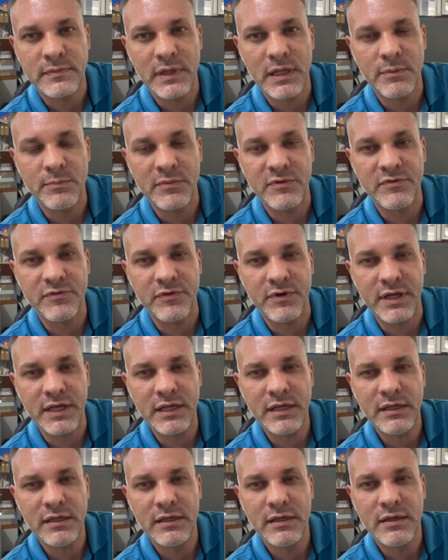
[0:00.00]
Number
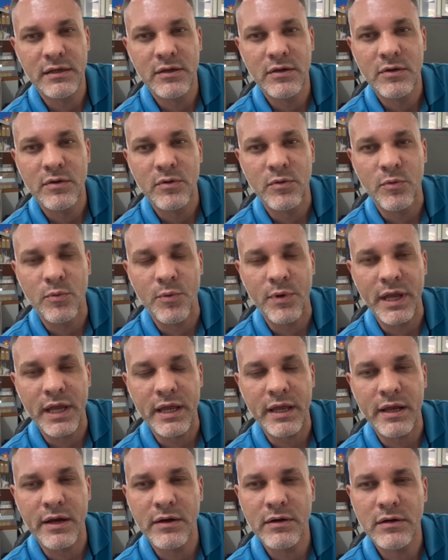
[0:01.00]
3,
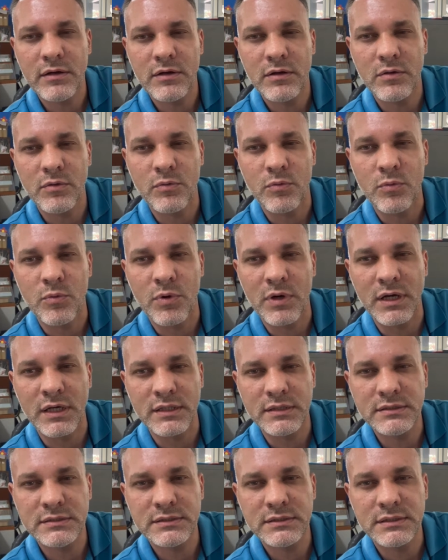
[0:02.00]
where
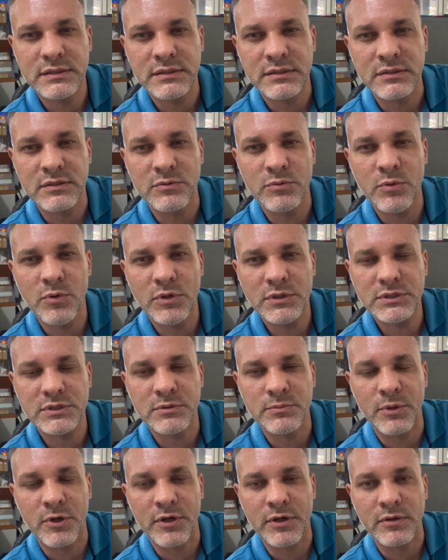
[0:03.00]
was the water
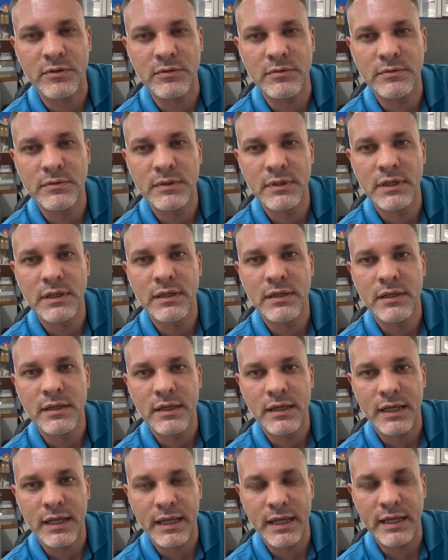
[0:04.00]
bottle?
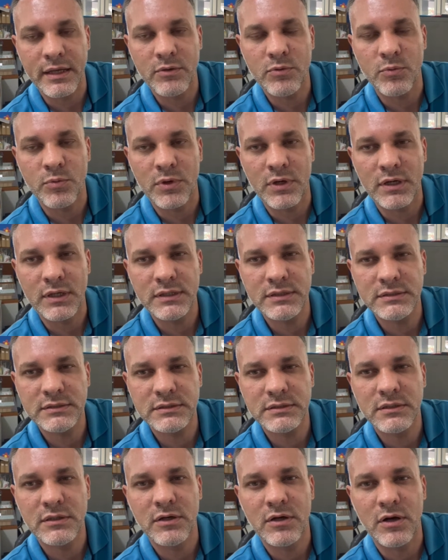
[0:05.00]
It
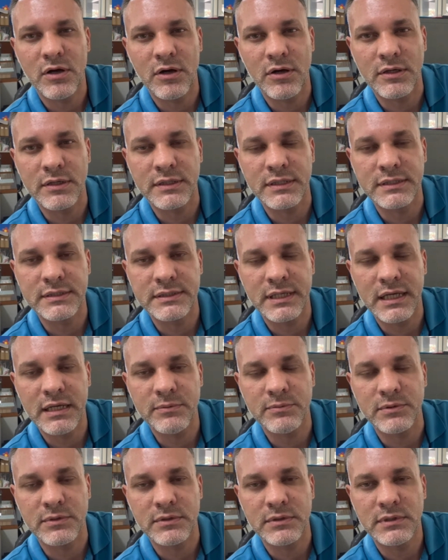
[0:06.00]
was on the
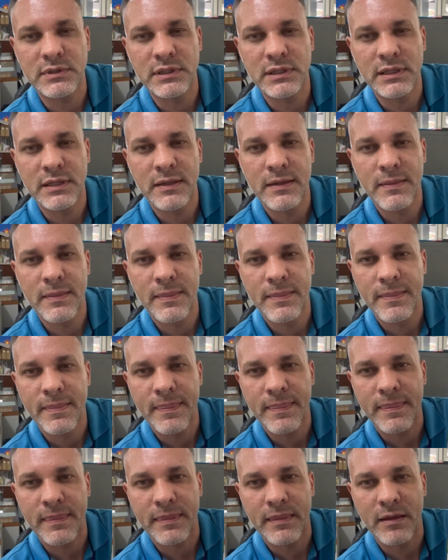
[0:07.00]
table.
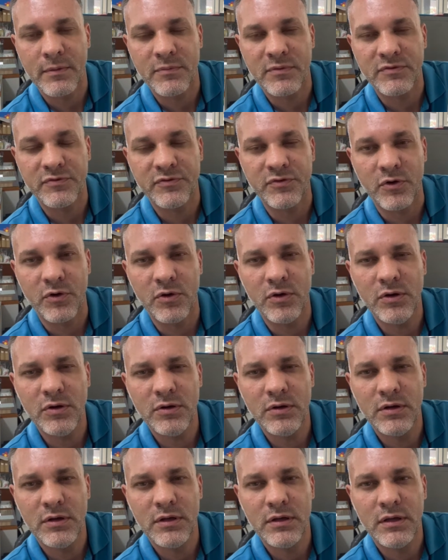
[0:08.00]
Number
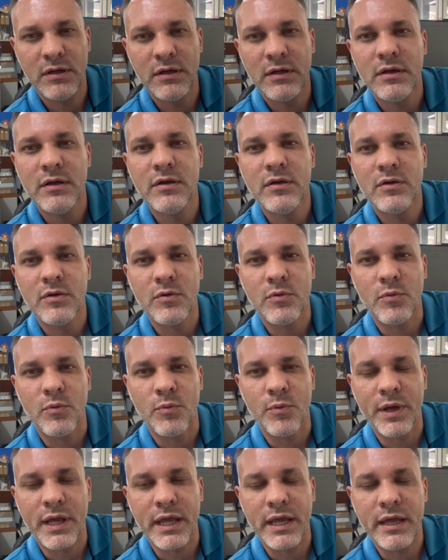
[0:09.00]
4,
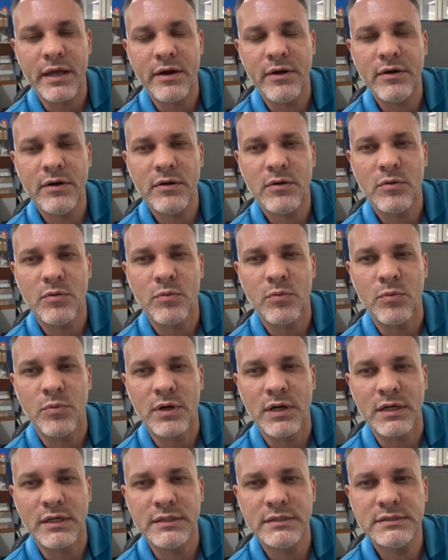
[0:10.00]
Where
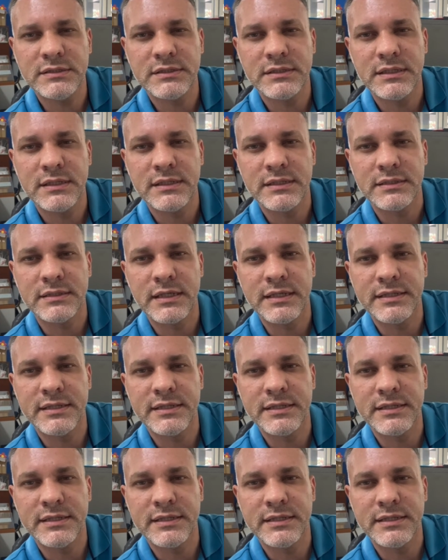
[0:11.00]
was the